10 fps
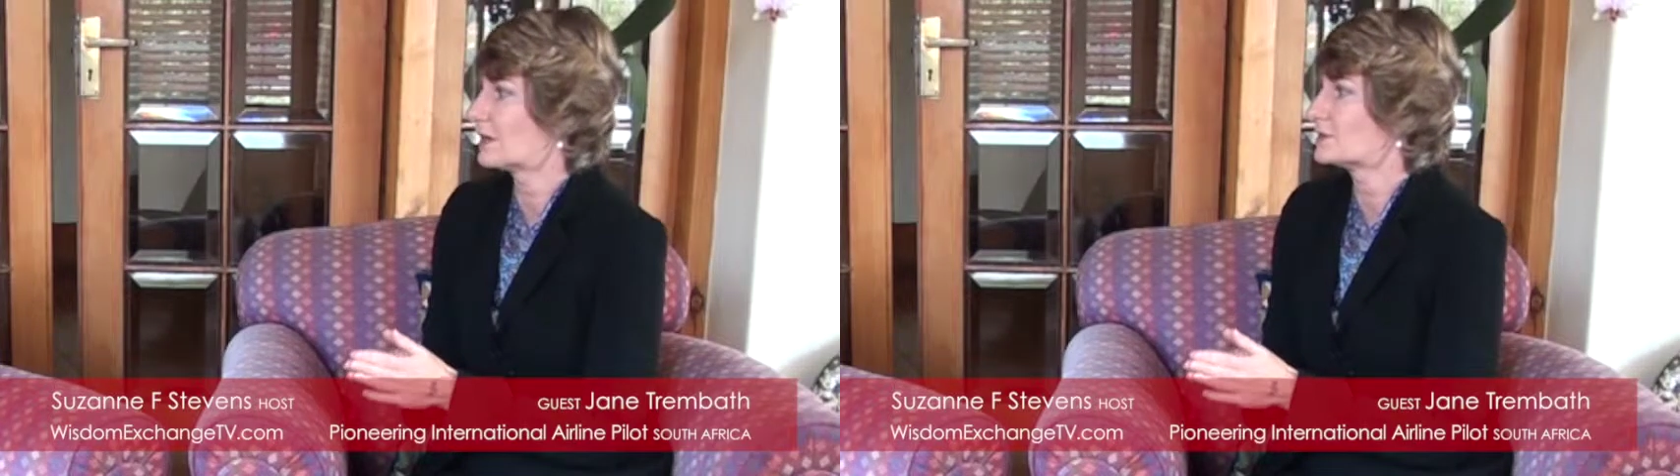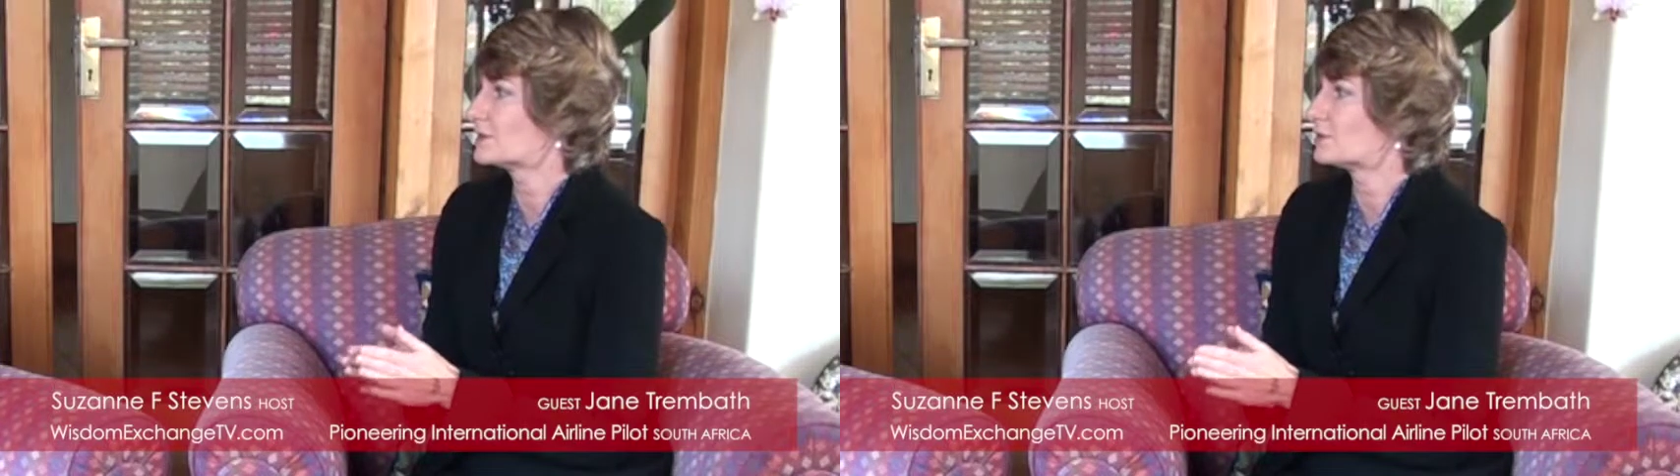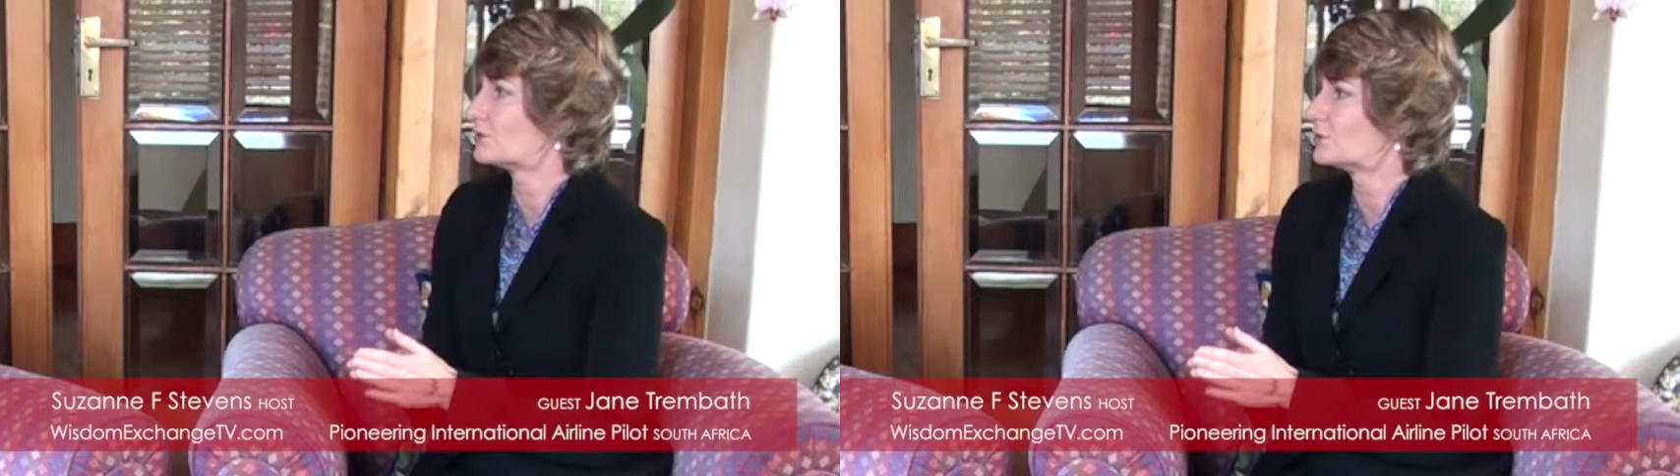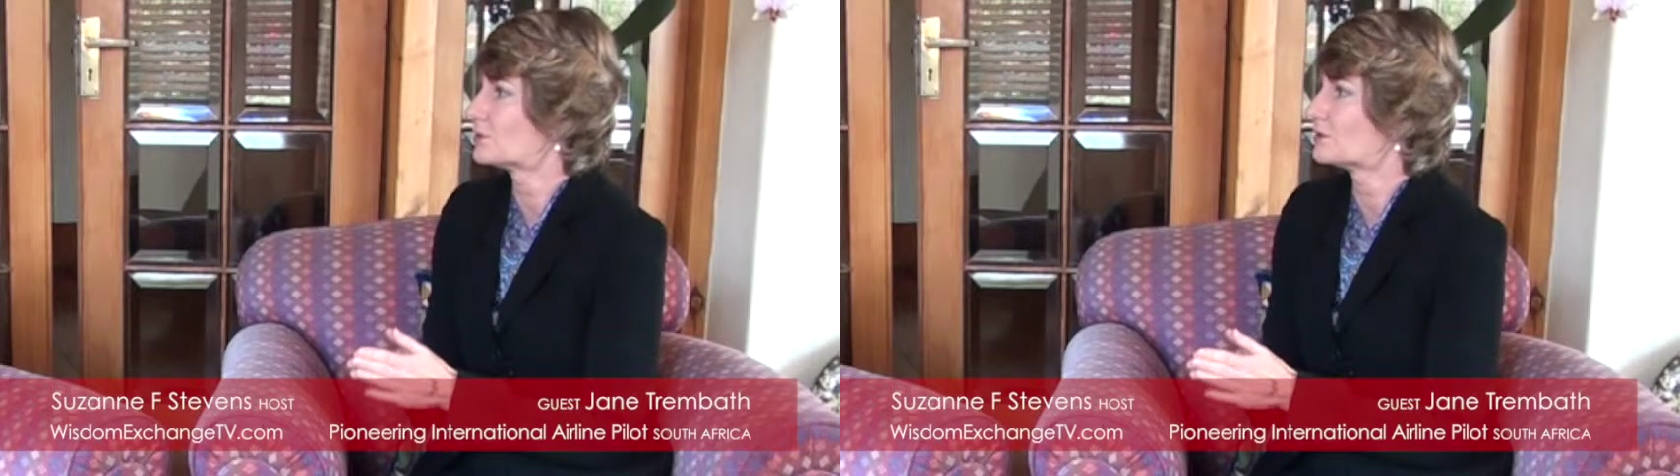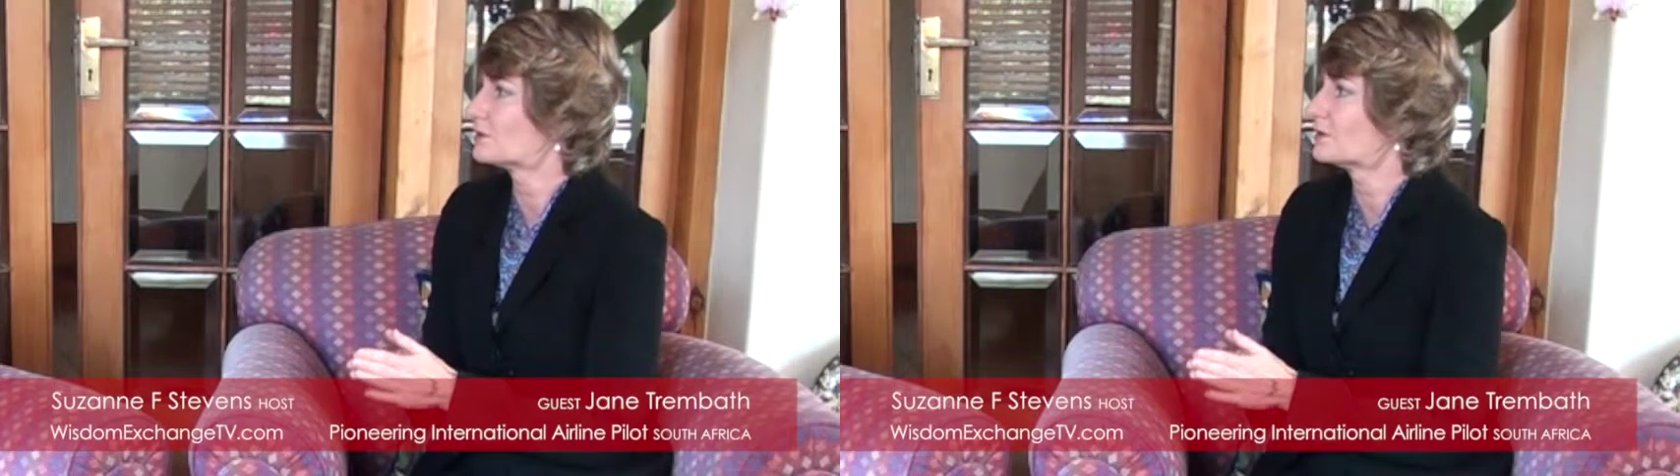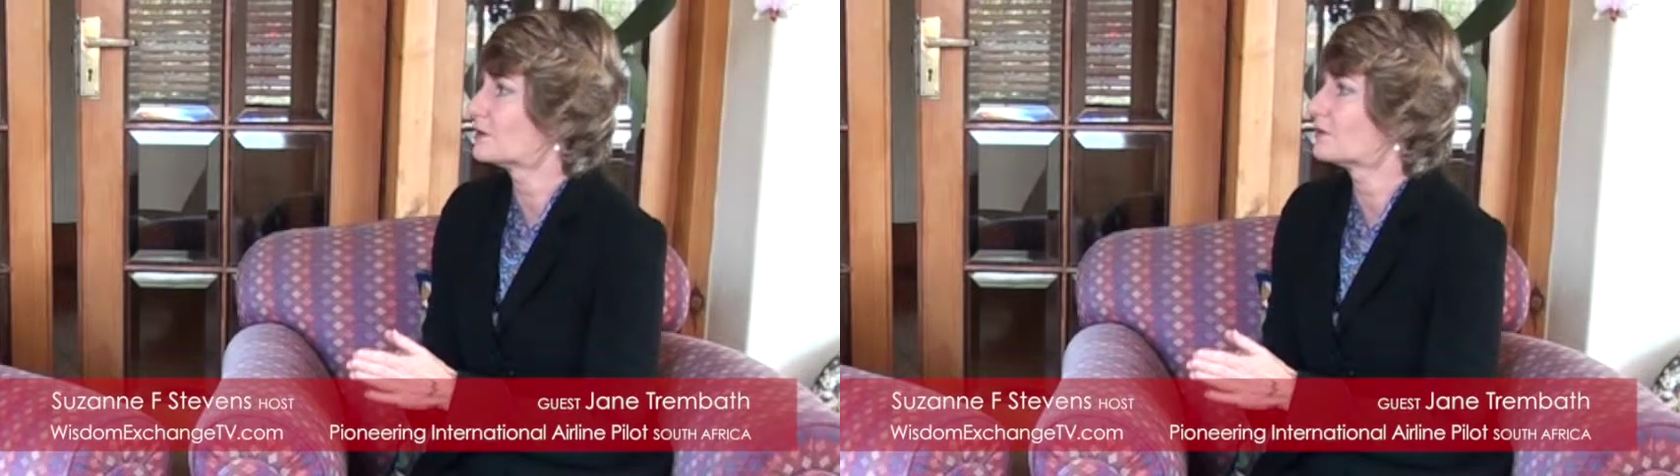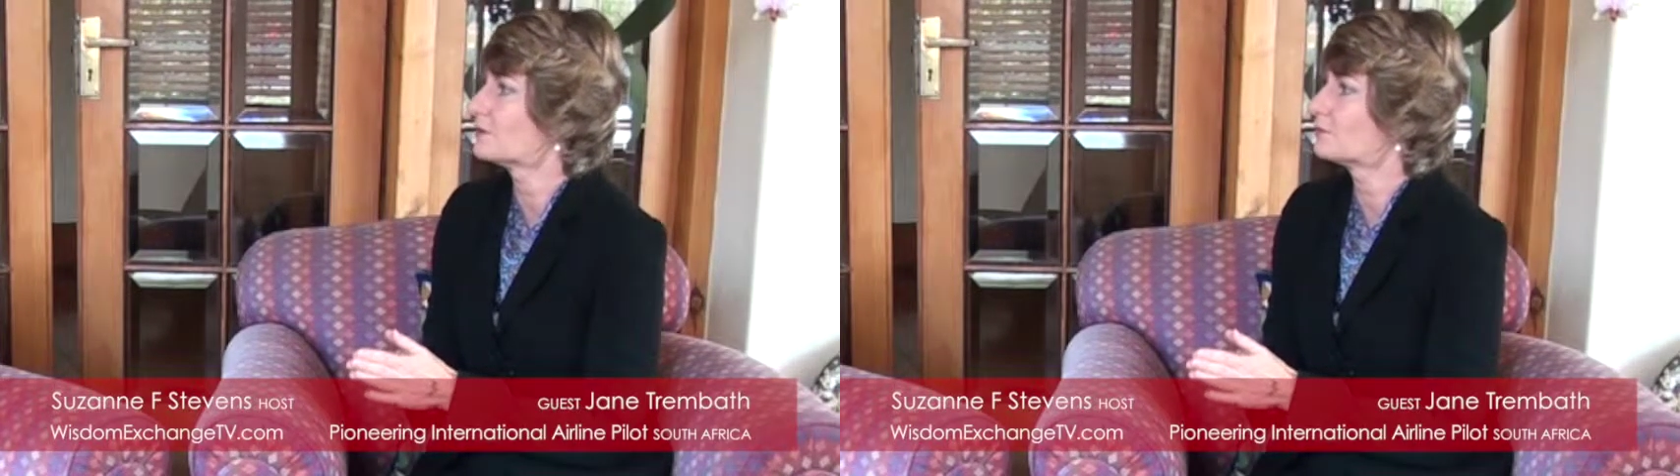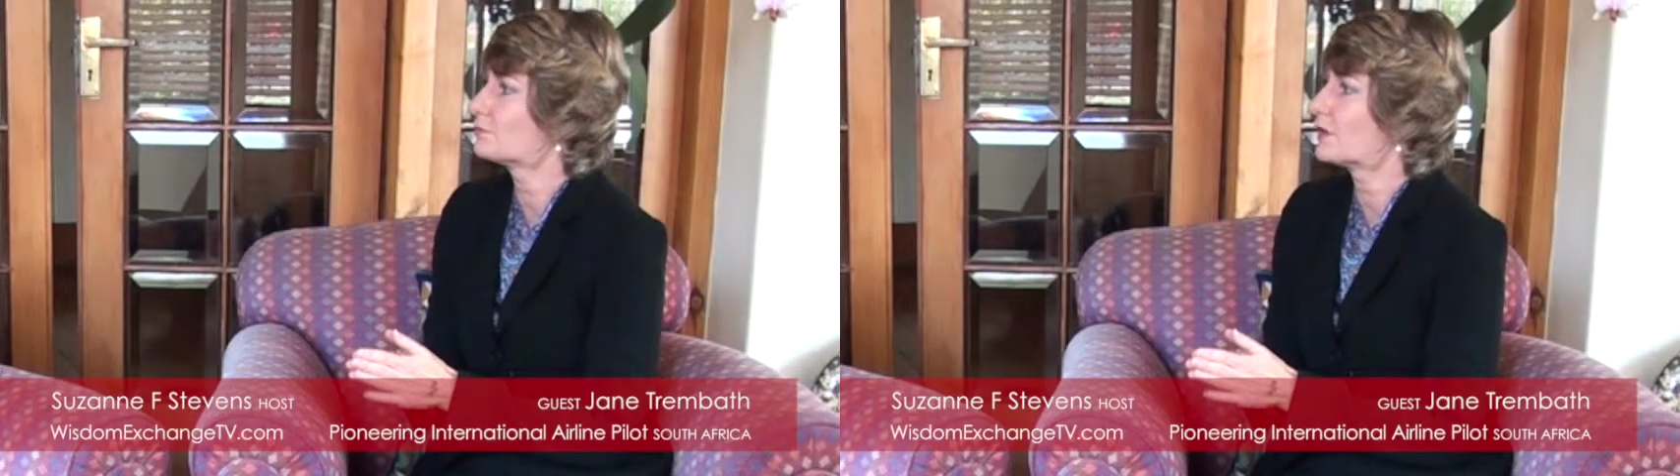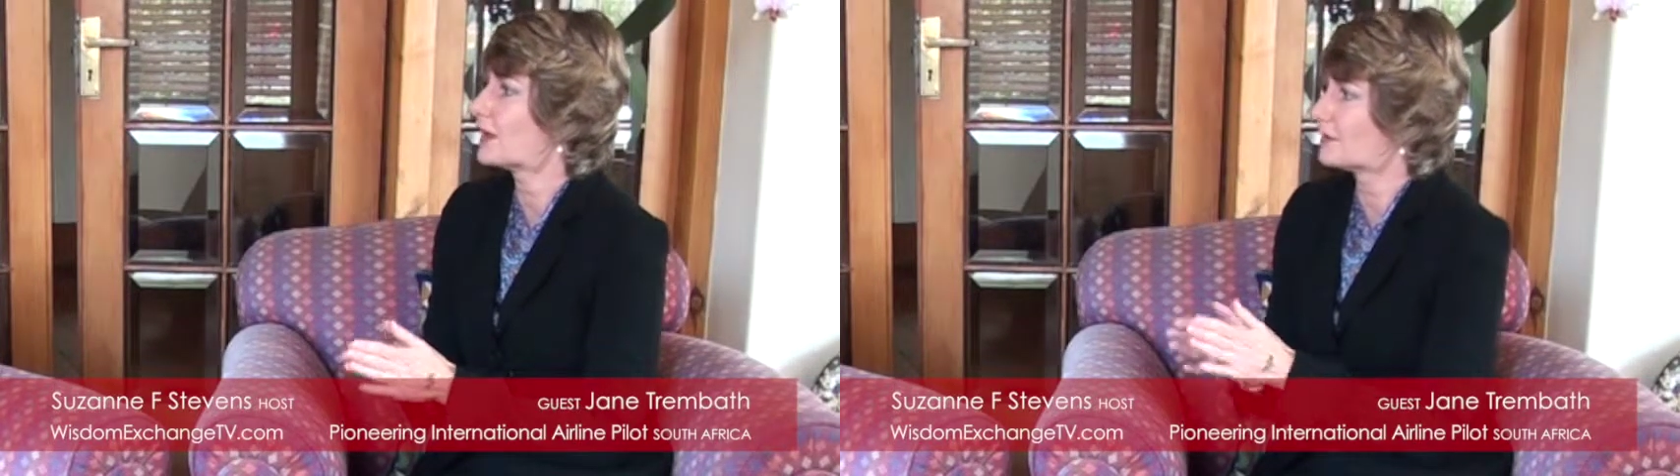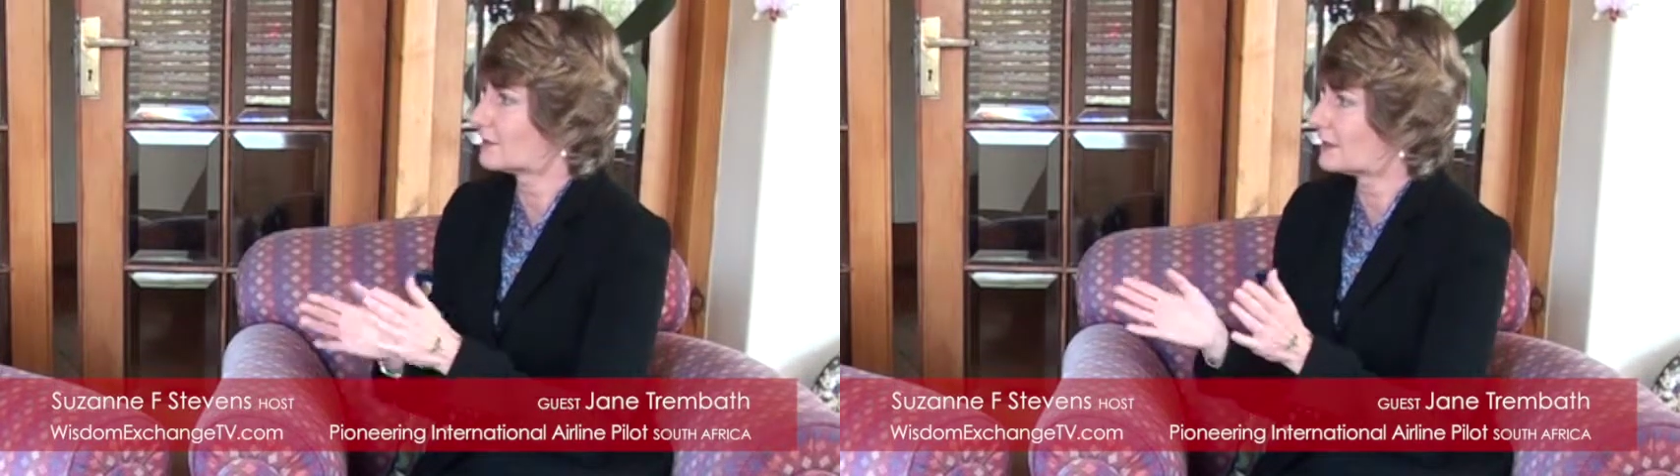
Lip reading: that solution and